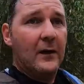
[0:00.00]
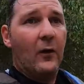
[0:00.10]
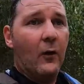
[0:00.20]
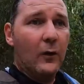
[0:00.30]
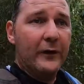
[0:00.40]

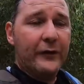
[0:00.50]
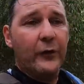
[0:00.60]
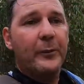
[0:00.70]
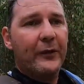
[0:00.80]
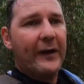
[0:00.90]
All
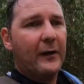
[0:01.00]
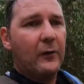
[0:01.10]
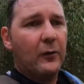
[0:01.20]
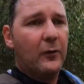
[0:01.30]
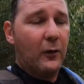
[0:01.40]

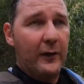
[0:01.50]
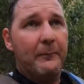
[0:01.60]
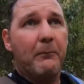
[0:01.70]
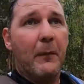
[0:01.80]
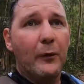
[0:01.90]

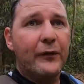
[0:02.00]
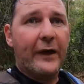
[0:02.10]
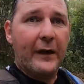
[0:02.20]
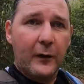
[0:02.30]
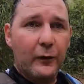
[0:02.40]
the most
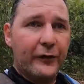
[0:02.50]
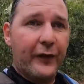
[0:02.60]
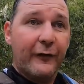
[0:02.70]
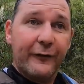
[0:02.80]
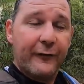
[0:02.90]
technical
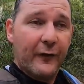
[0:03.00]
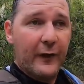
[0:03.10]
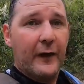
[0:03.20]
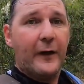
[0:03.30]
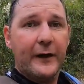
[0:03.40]
stuff
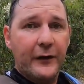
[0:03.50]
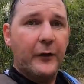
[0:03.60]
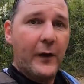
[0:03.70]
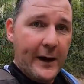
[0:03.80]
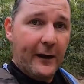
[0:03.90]
that I can
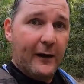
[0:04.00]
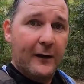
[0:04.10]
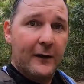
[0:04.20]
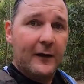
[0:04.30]
do here,